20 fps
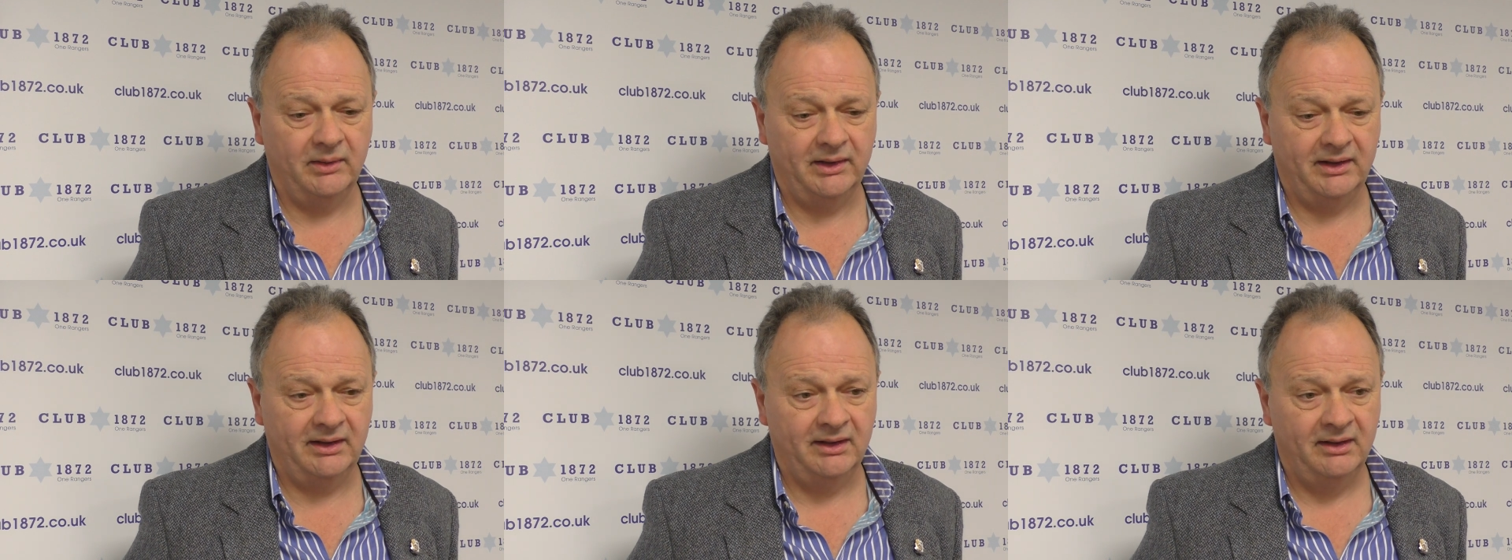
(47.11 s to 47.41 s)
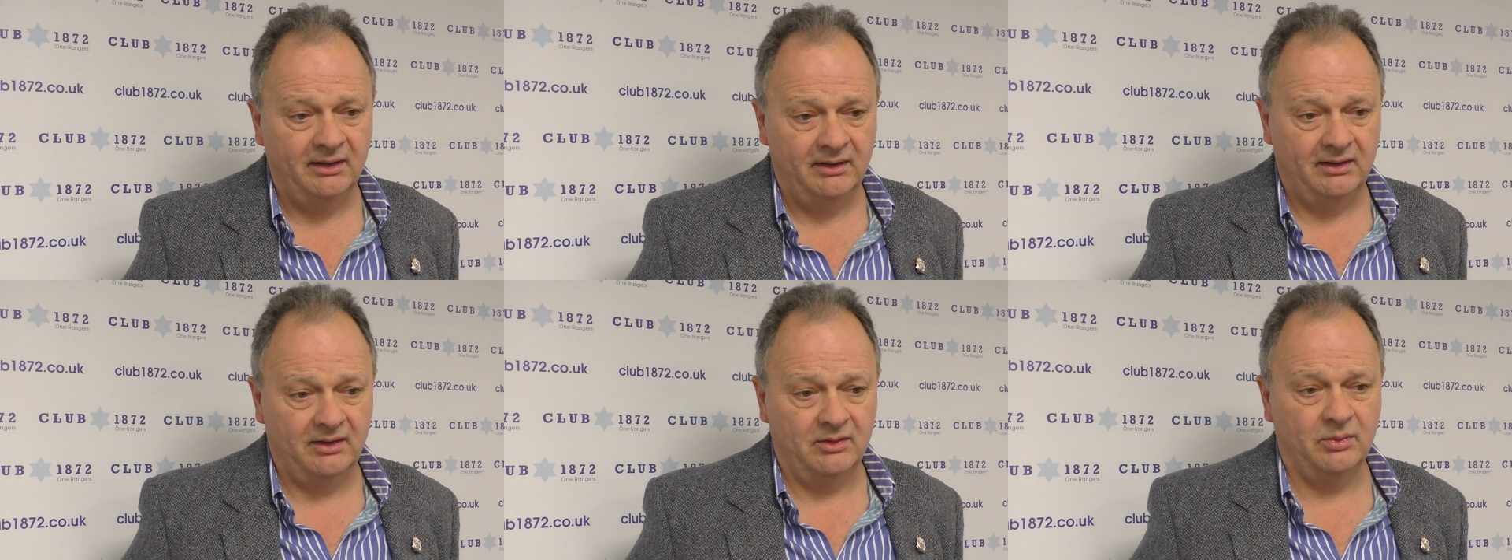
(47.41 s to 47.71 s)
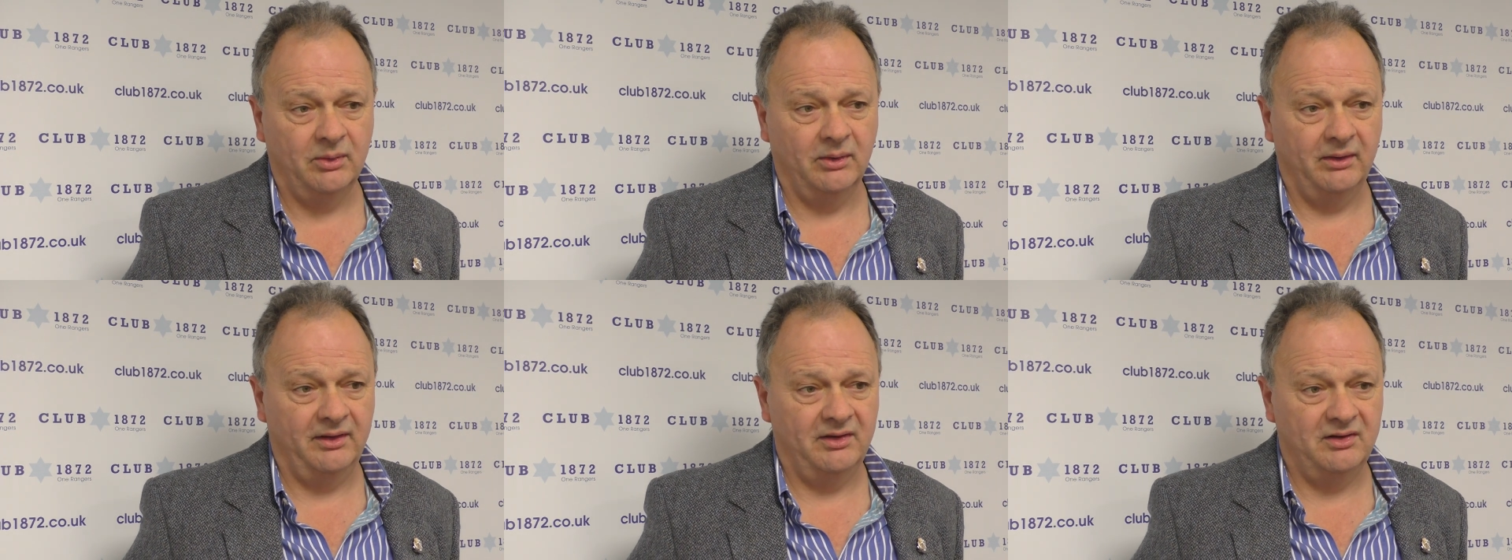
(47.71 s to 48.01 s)
way
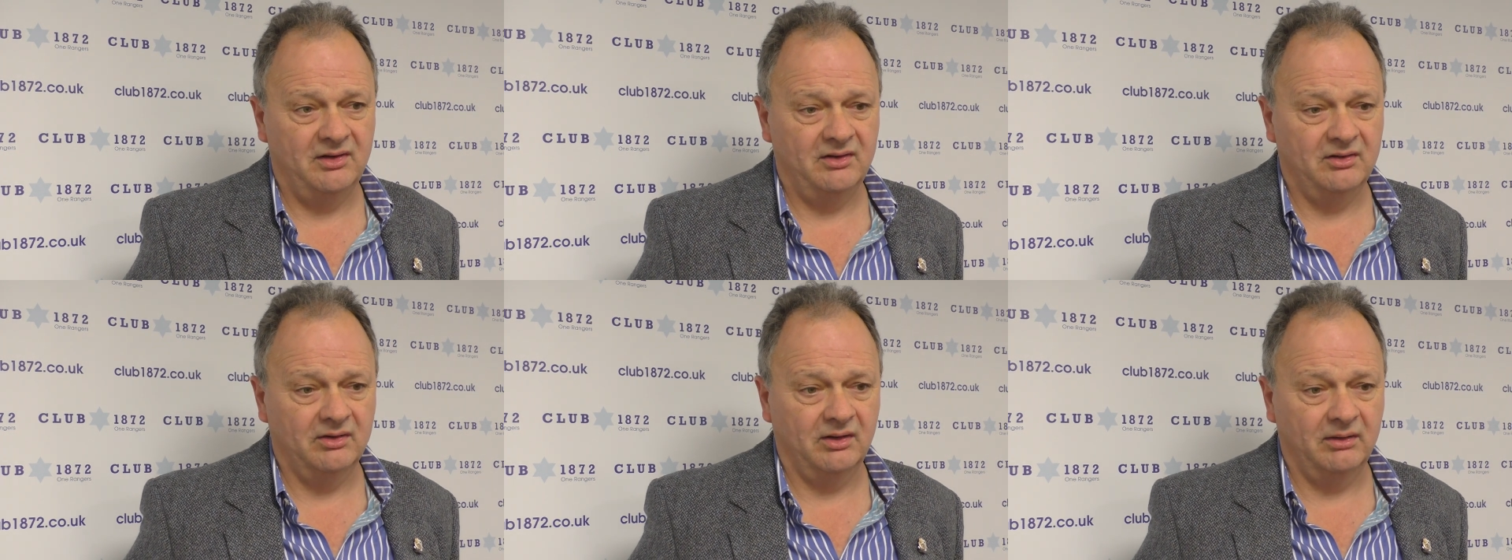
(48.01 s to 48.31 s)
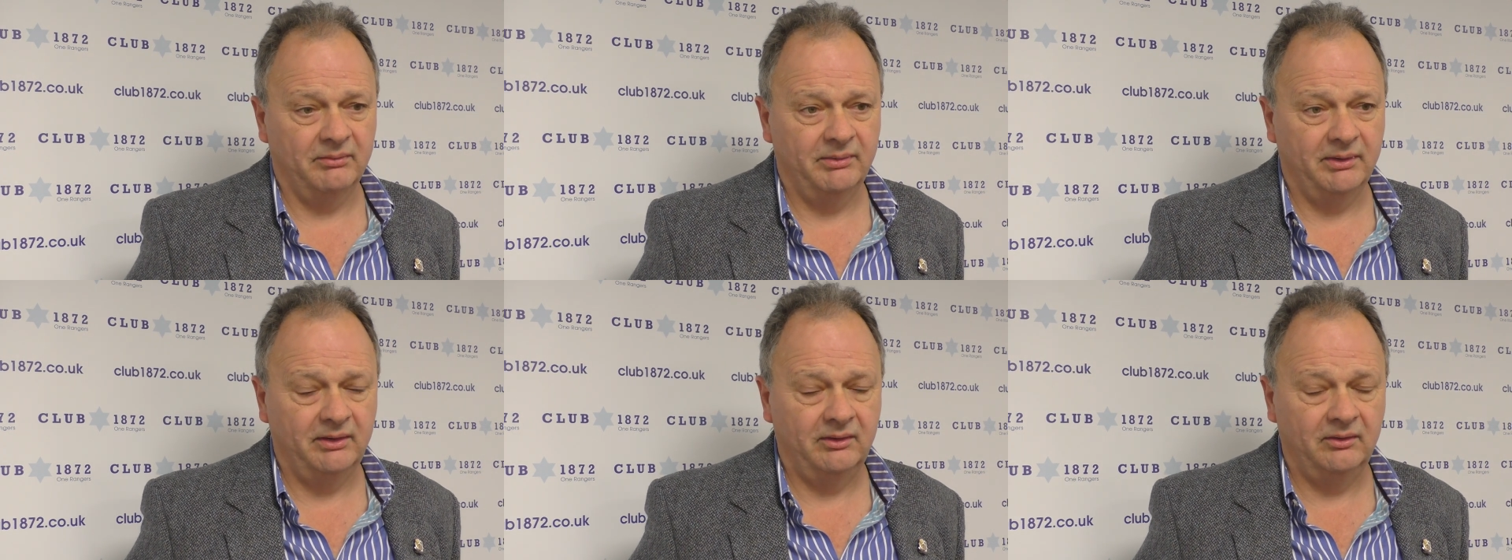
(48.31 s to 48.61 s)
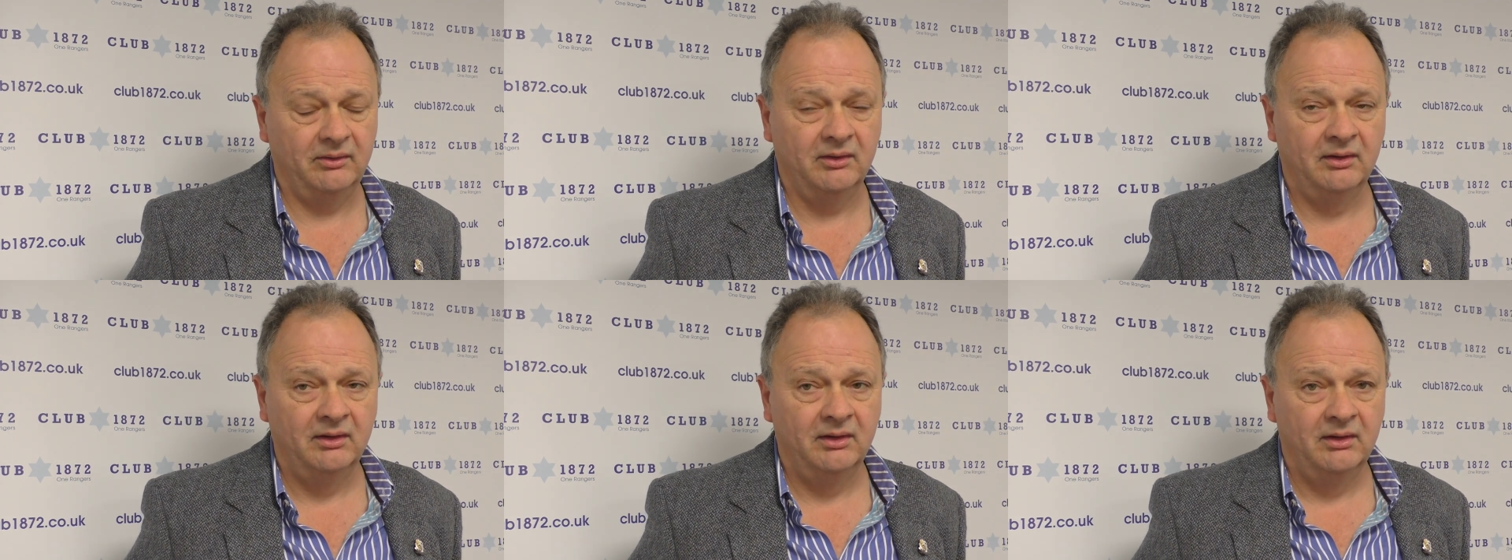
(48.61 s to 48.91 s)
is what this is all
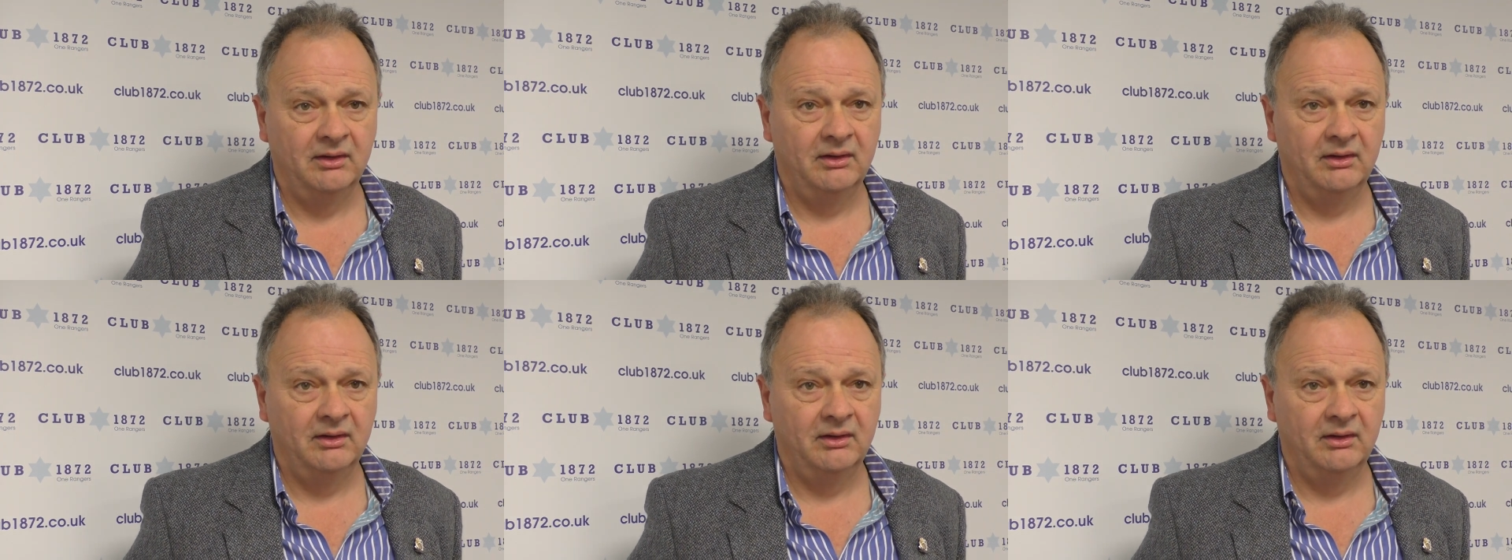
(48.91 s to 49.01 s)
about,